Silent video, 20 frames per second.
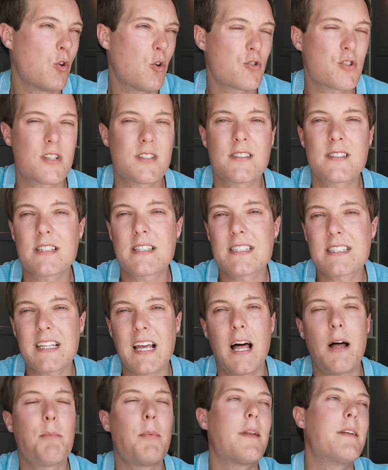Gorgeous. The
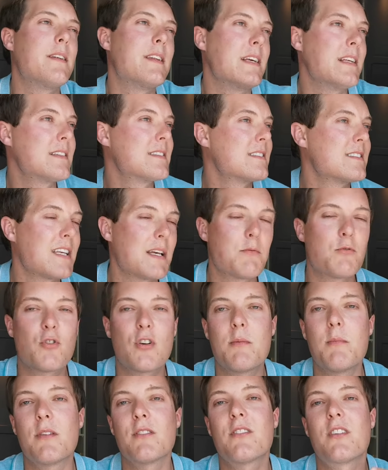scalp needs the same
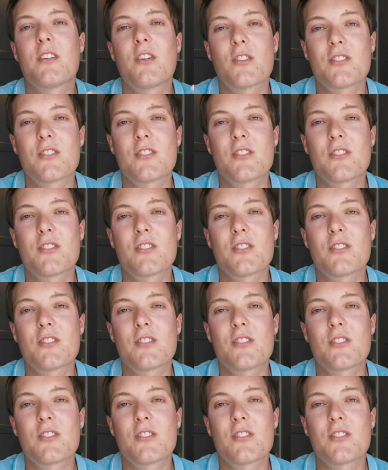treatments